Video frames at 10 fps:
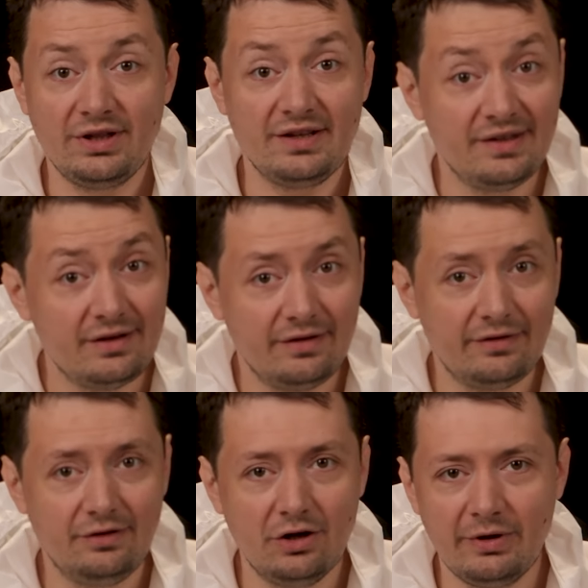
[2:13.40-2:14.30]

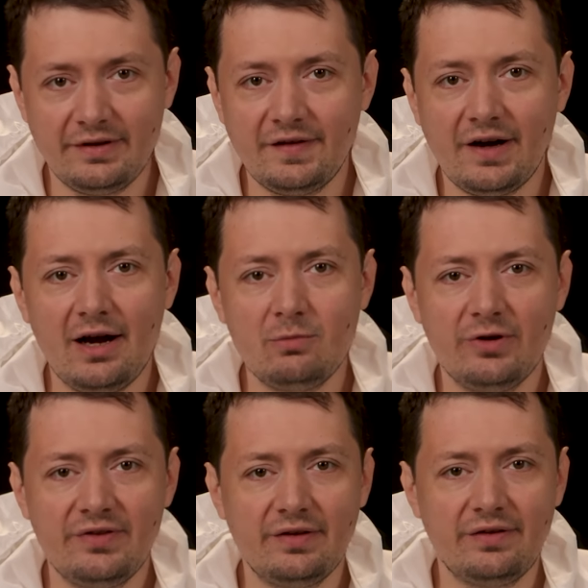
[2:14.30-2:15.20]
didn't know at the time
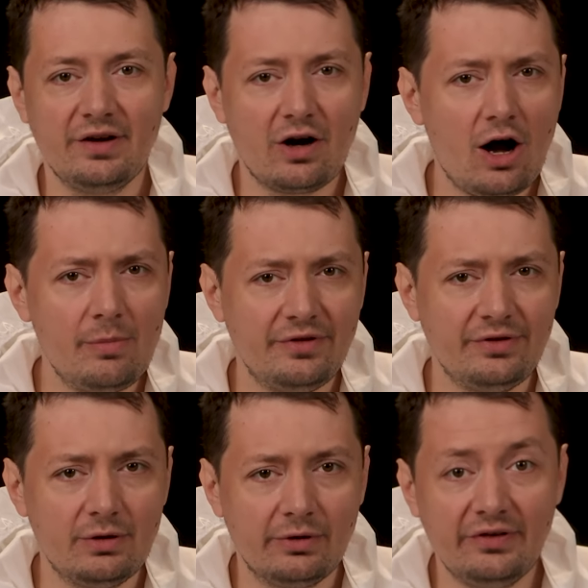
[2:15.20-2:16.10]
was that the comet
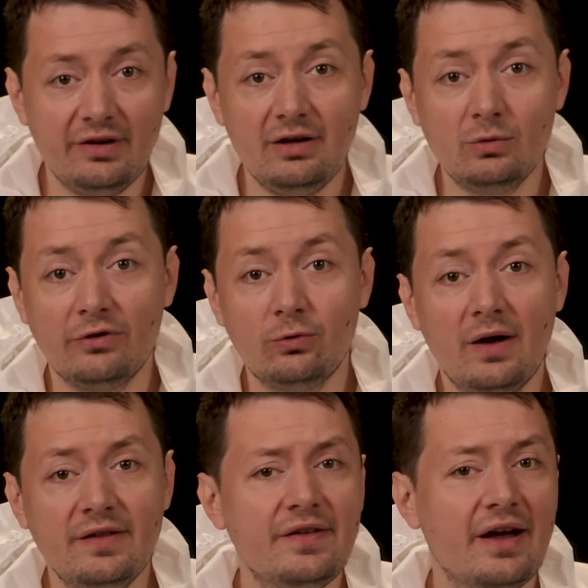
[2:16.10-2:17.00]
they were seeing was
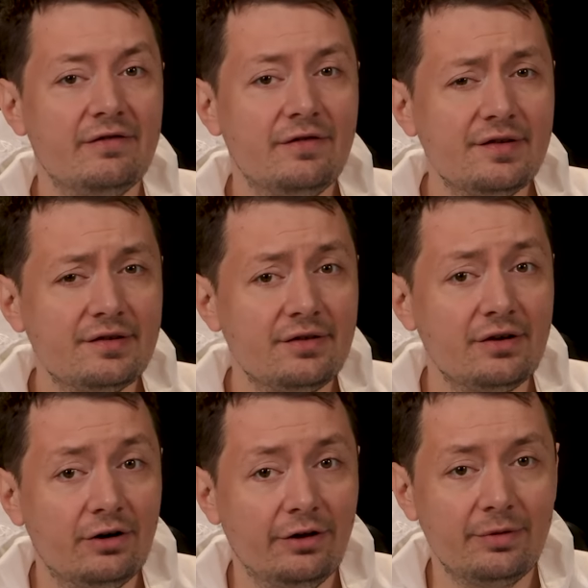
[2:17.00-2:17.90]
one that had visited
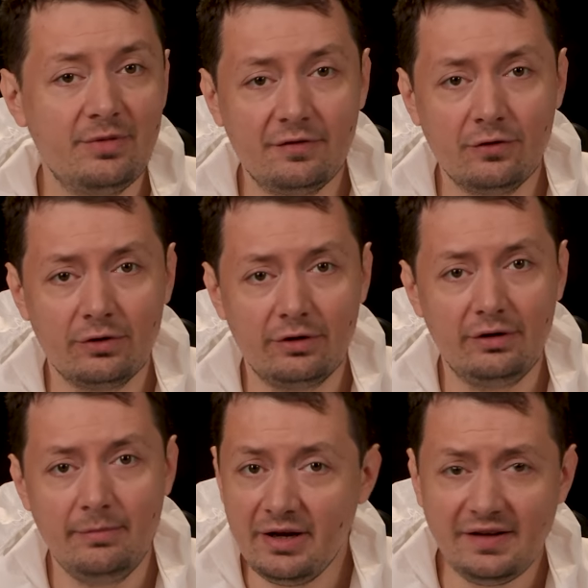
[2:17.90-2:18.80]
Earth before,
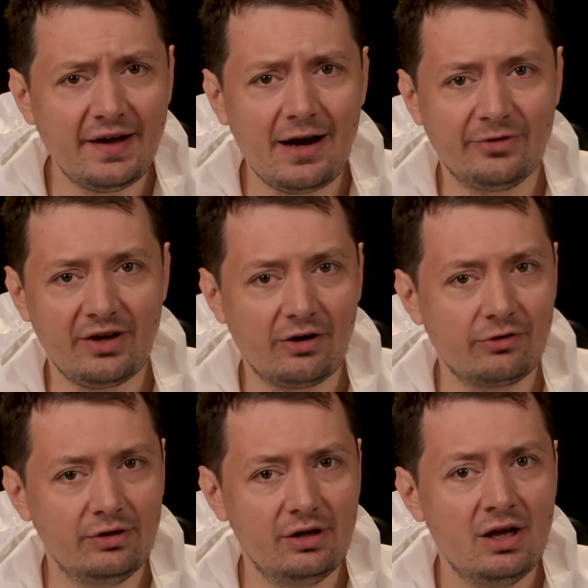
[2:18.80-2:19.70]
many times
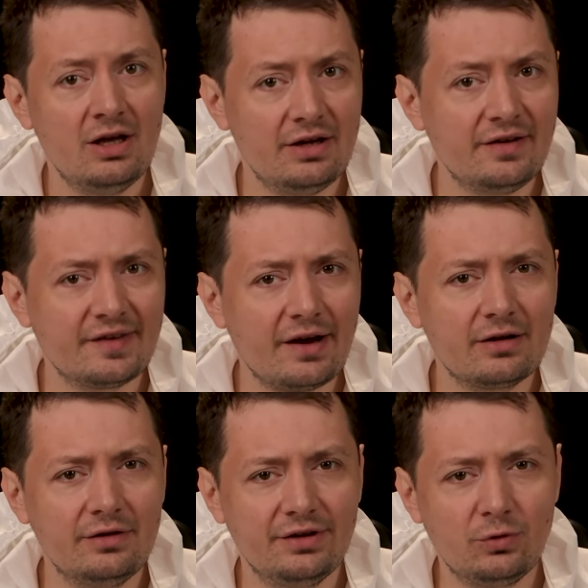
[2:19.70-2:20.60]
actually, in a
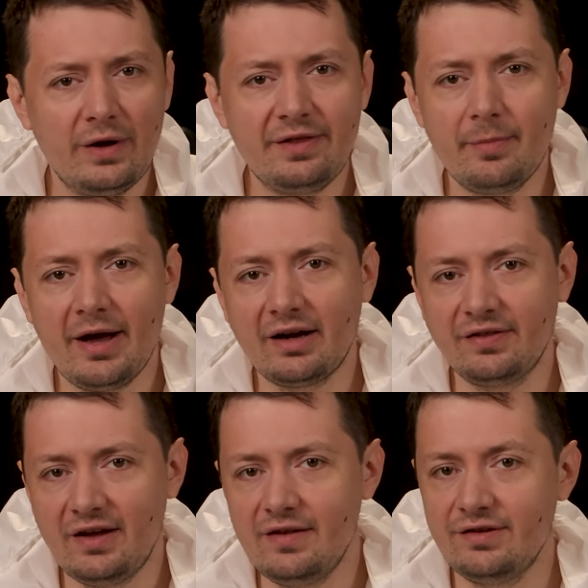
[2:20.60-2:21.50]
cycle that went back
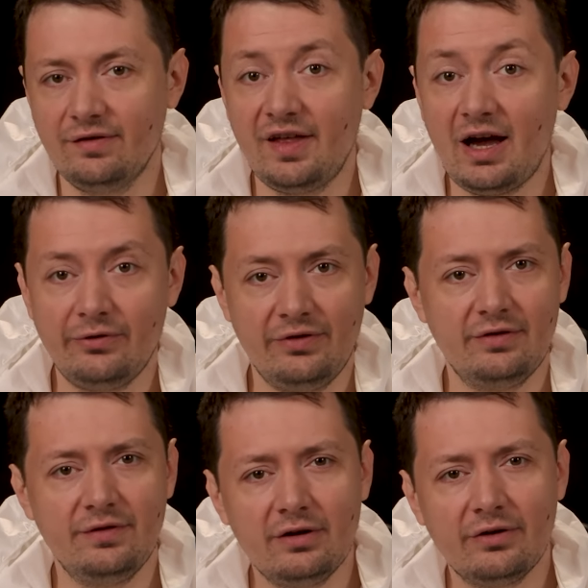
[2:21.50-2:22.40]
tens of thousands
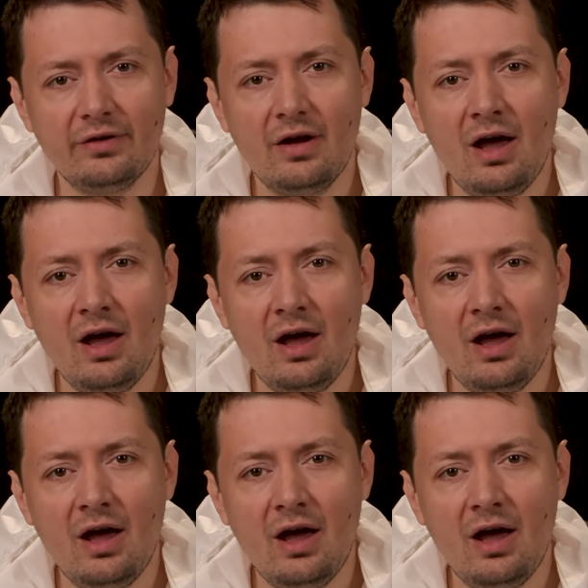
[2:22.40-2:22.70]
of years,